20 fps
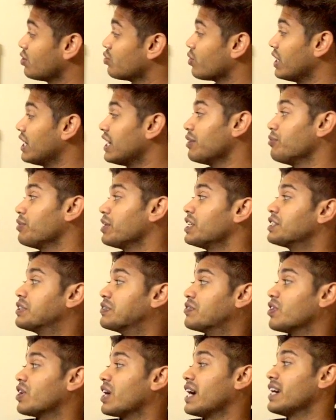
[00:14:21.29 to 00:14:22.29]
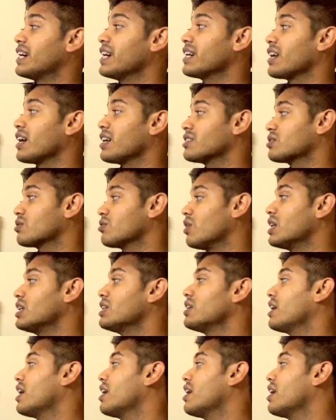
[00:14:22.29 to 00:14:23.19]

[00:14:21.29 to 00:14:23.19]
20 minutes for writing task 1